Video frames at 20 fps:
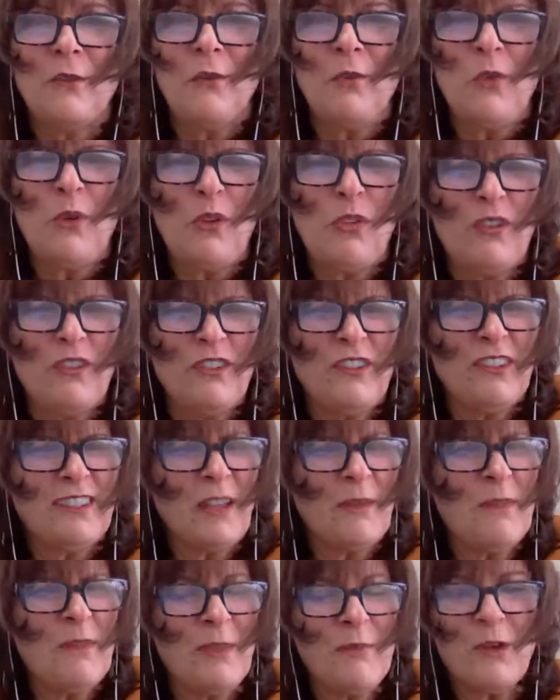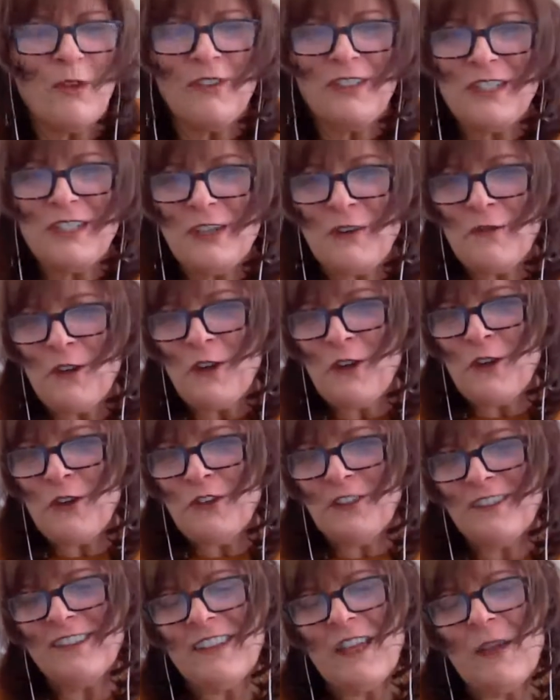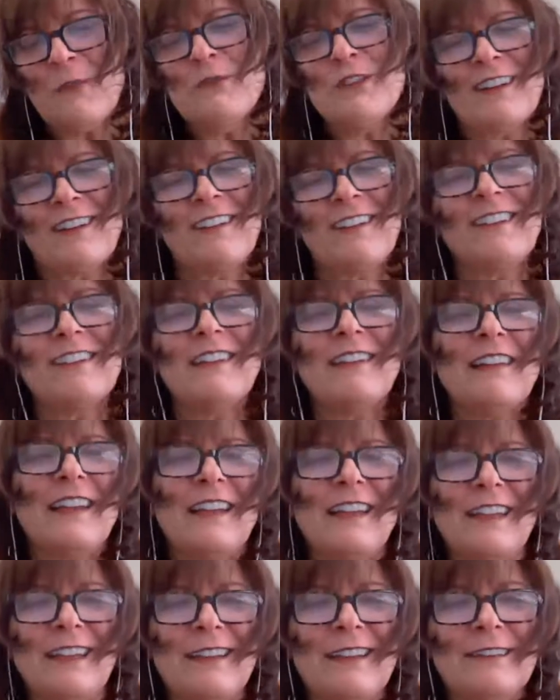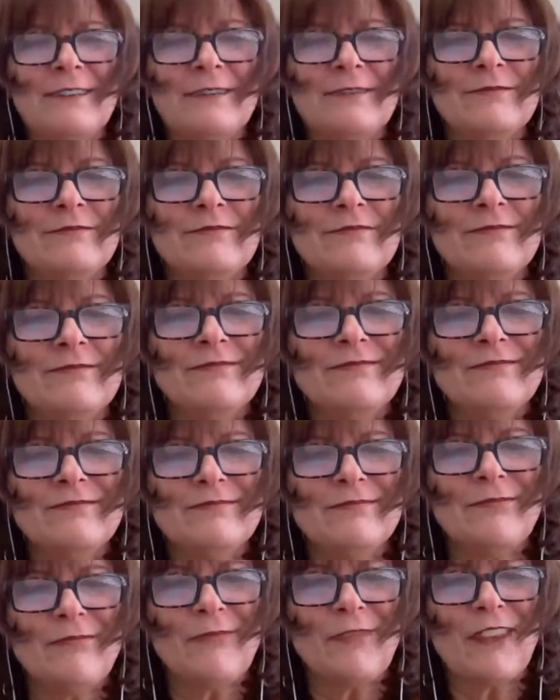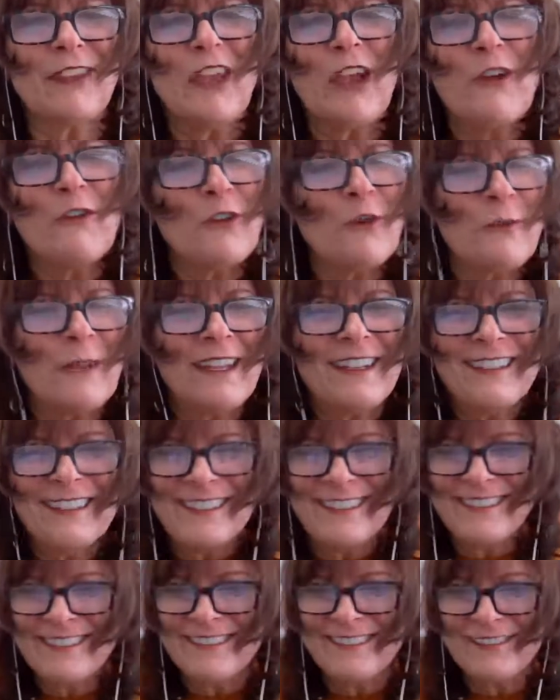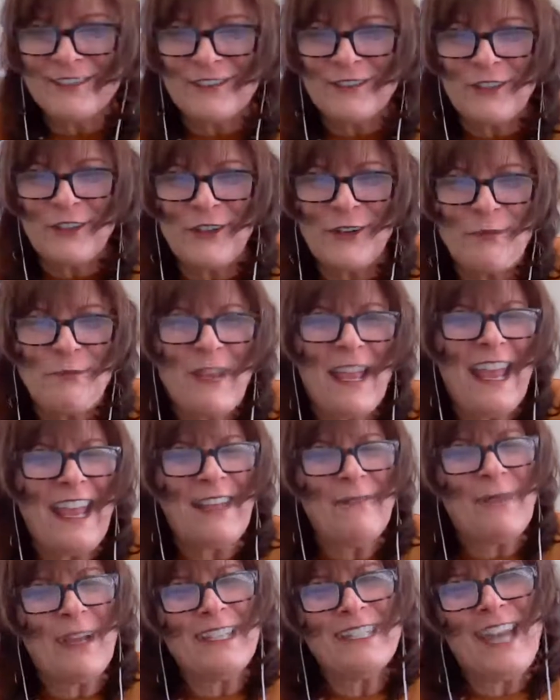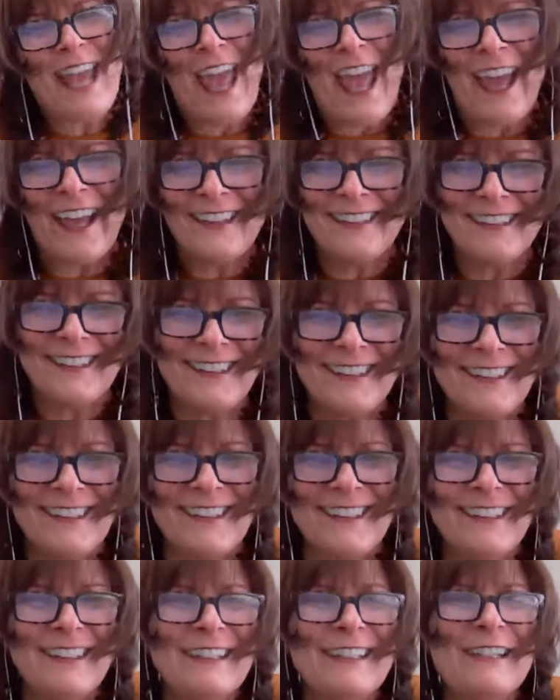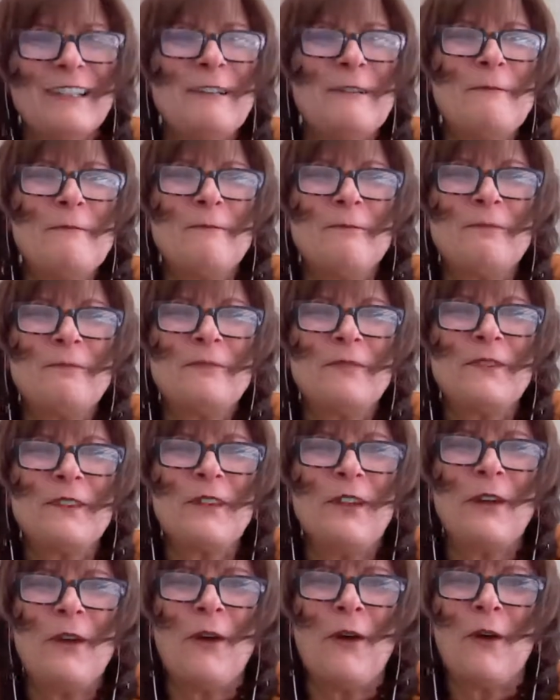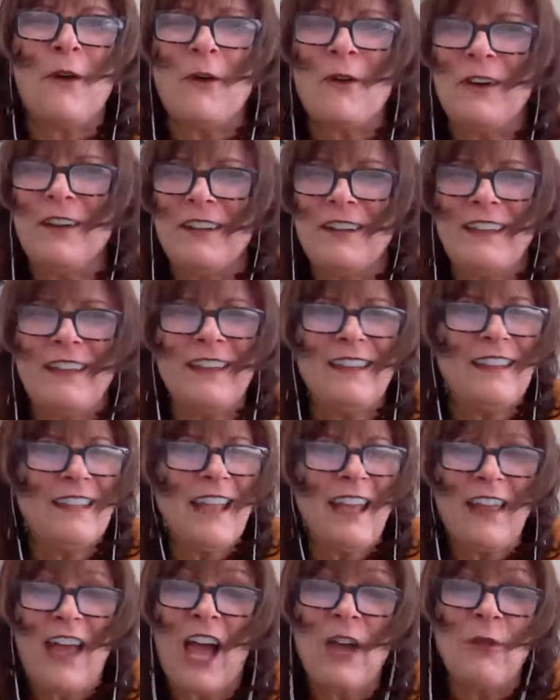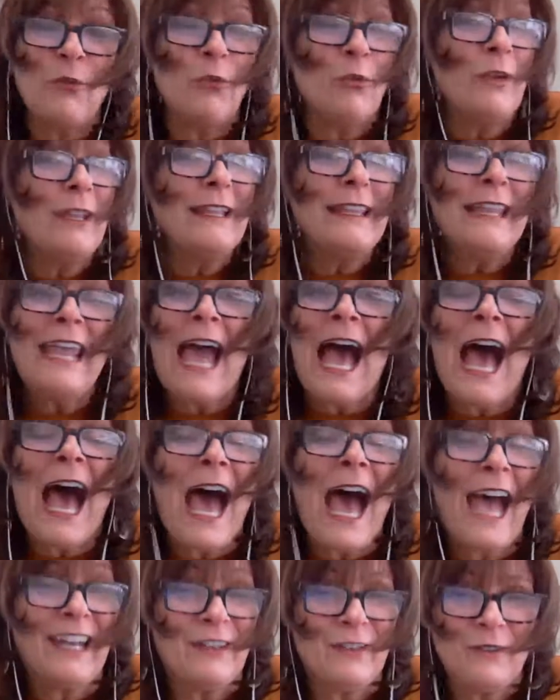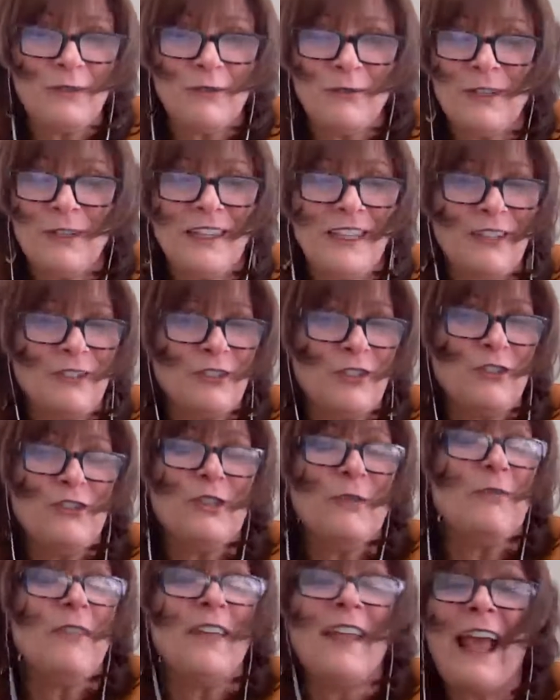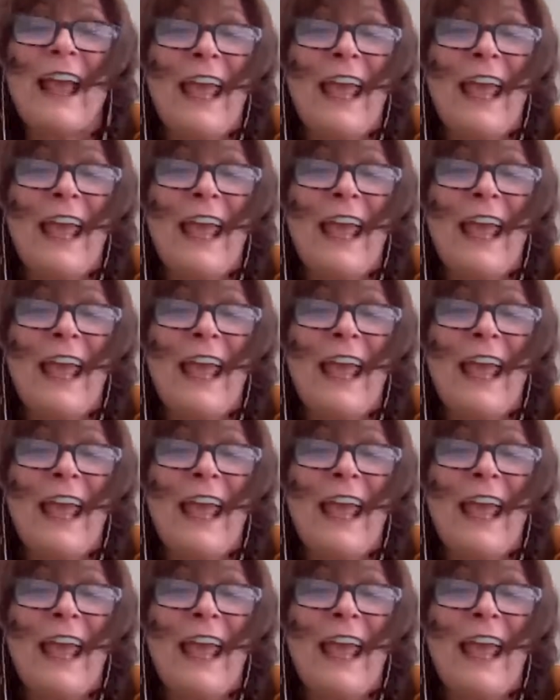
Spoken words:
Or there's some of the most difficult subjects like the government or paying my taxes. Or a really hot relationship that I